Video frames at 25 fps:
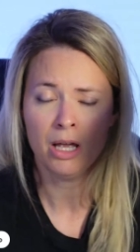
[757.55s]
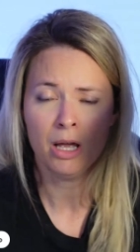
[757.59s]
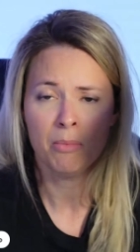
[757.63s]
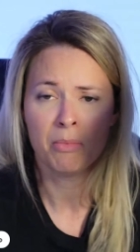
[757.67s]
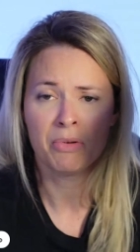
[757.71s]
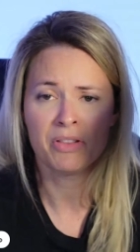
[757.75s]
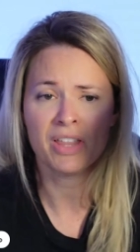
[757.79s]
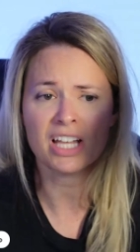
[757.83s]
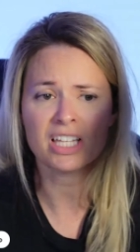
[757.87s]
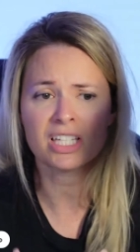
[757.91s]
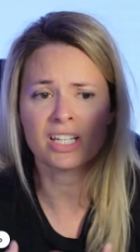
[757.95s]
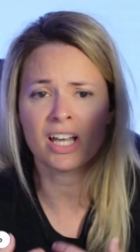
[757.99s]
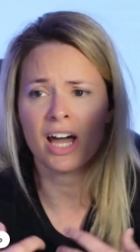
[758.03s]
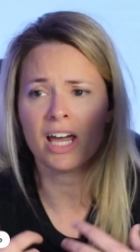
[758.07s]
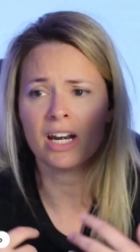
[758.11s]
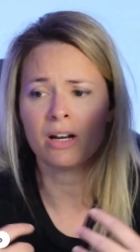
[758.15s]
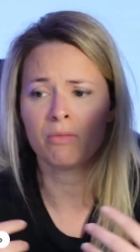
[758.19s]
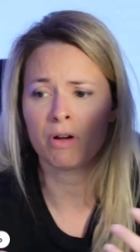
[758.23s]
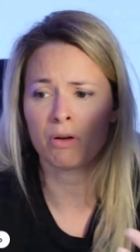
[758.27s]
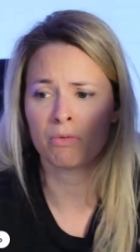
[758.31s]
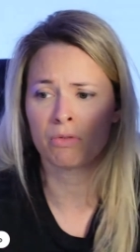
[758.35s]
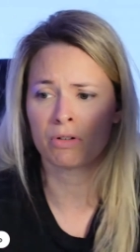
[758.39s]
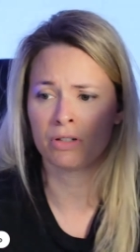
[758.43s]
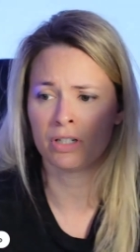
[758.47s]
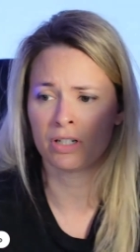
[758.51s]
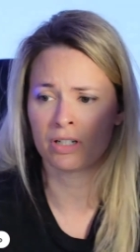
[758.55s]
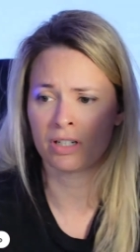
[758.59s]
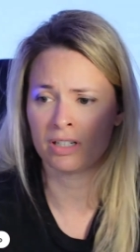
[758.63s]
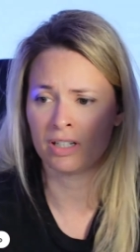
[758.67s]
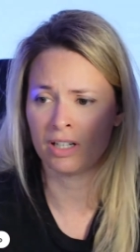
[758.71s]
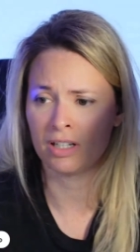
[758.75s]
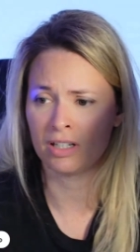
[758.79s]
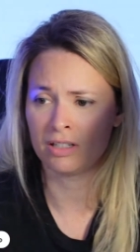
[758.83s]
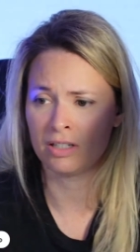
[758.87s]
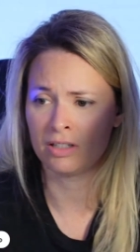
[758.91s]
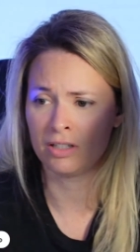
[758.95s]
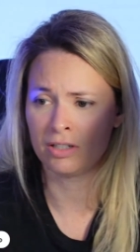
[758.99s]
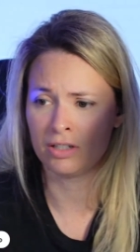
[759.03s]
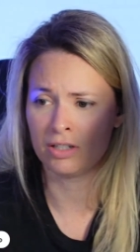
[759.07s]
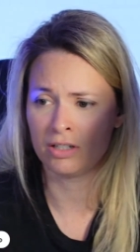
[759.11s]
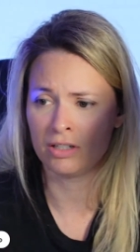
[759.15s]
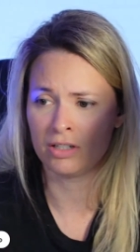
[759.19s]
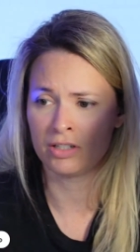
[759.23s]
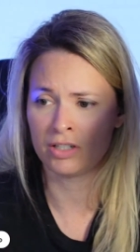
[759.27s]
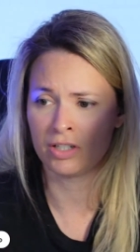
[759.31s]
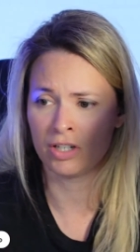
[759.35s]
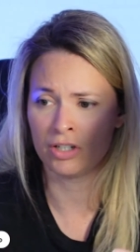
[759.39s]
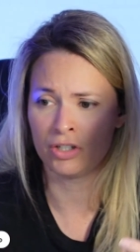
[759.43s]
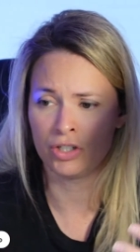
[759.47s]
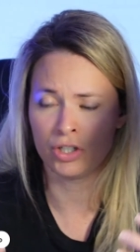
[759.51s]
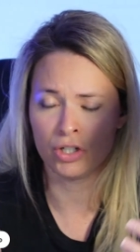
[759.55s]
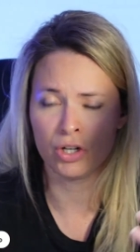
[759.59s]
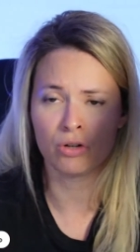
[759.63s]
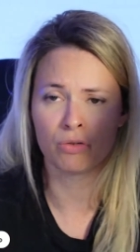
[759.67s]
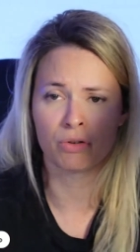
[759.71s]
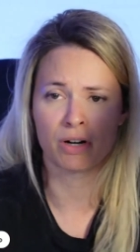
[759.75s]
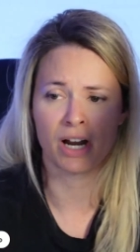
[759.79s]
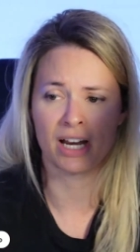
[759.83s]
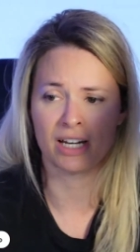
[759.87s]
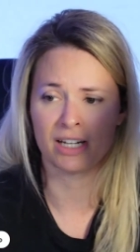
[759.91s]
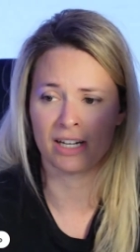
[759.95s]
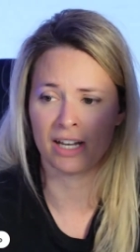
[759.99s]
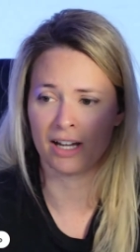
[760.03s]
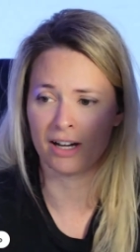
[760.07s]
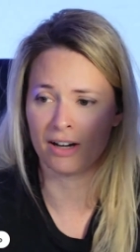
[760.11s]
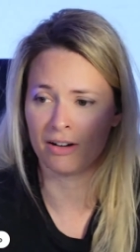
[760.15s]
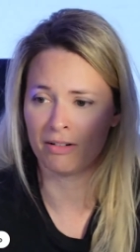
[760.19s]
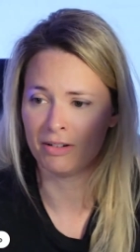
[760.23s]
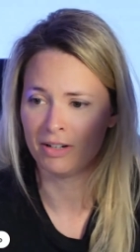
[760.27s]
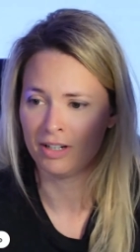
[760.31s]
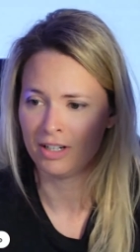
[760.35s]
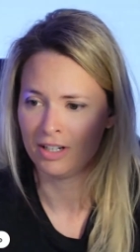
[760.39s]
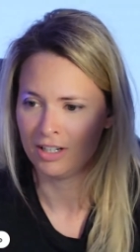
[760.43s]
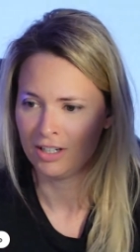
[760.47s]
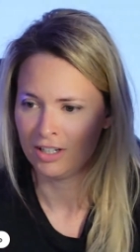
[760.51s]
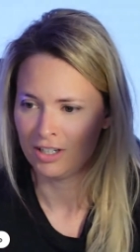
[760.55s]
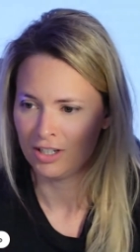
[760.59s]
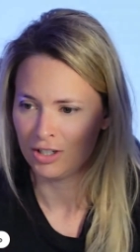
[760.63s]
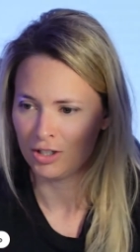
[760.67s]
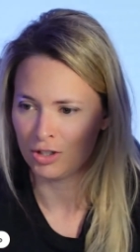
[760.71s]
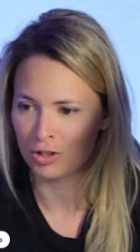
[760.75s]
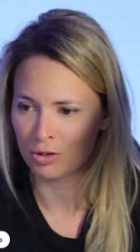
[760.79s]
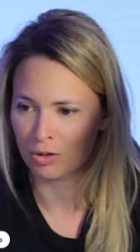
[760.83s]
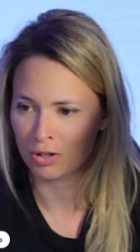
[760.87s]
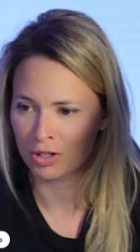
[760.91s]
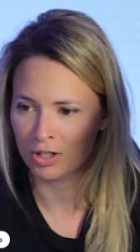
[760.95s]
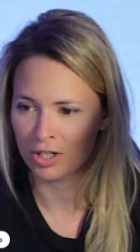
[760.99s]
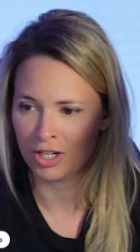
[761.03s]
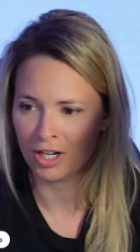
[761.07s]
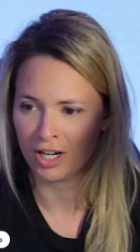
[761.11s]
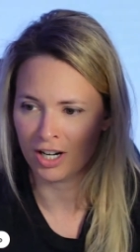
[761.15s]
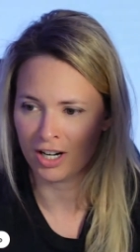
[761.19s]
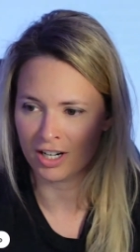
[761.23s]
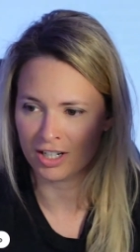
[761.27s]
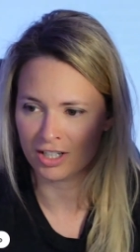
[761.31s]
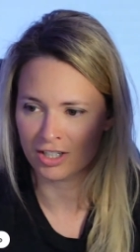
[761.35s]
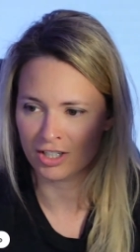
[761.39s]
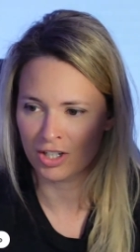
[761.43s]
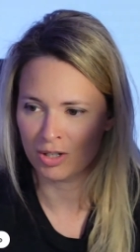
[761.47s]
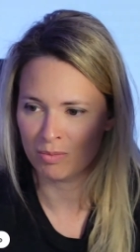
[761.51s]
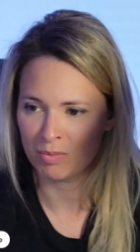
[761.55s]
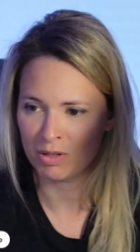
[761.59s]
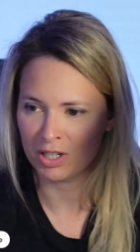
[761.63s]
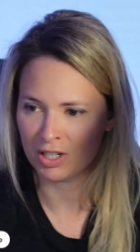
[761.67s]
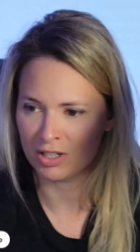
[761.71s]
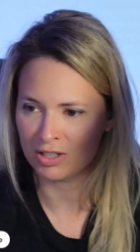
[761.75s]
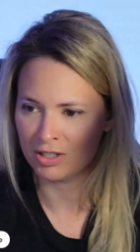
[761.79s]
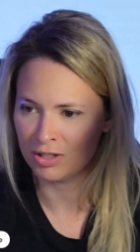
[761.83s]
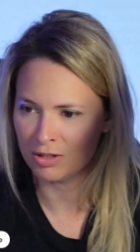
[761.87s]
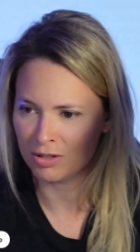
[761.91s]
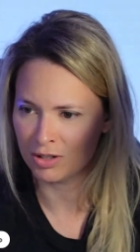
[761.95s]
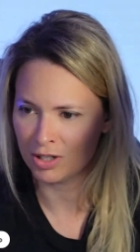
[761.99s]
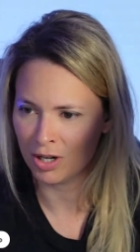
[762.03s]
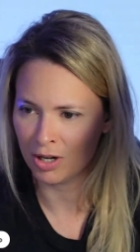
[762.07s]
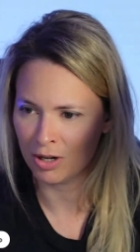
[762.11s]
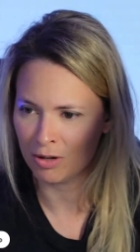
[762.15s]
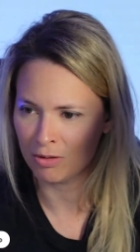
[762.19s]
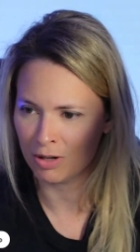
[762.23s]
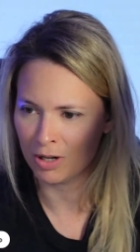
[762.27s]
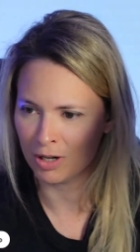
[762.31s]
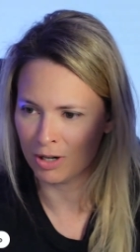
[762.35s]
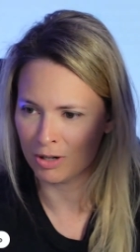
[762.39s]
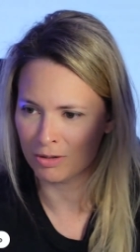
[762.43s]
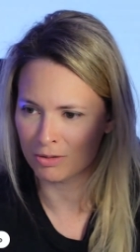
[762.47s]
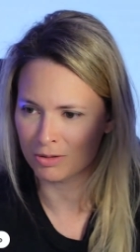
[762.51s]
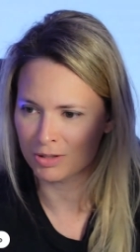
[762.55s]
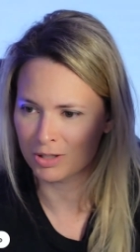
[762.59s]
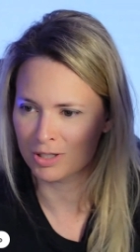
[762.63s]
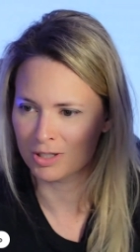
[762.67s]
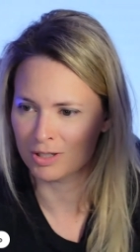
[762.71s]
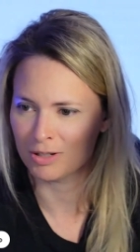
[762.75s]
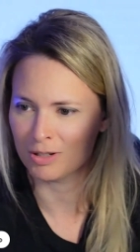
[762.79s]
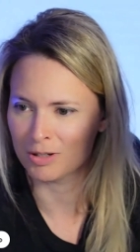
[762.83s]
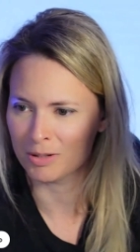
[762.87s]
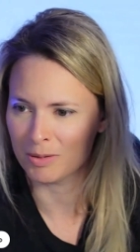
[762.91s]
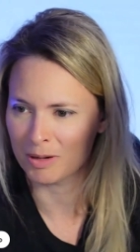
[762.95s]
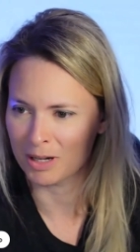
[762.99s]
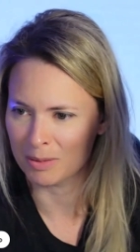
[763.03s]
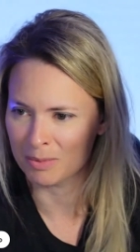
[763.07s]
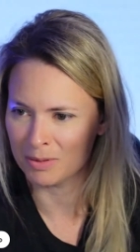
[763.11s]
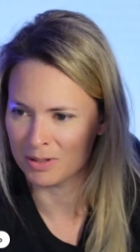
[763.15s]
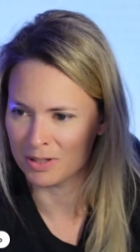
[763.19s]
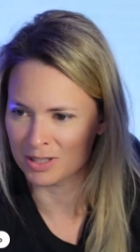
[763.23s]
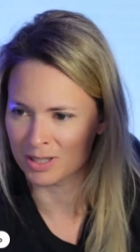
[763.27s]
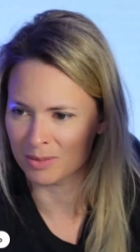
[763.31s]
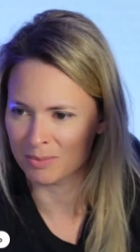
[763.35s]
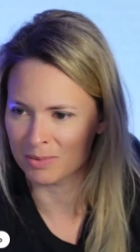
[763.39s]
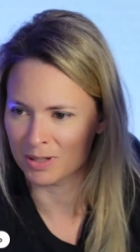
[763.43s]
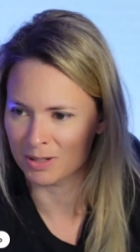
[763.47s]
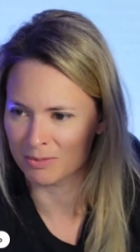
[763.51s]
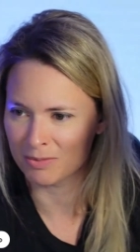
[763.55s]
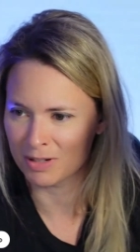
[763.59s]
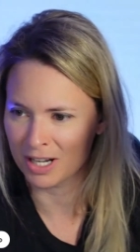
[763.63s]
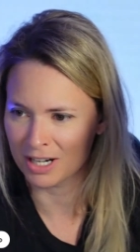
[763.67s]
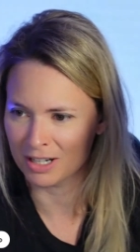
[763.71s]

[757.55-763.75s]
But that's kind of what we're looking at to do right now. Jordan Cox could be a new co-host. Hold on, I got to put these up here.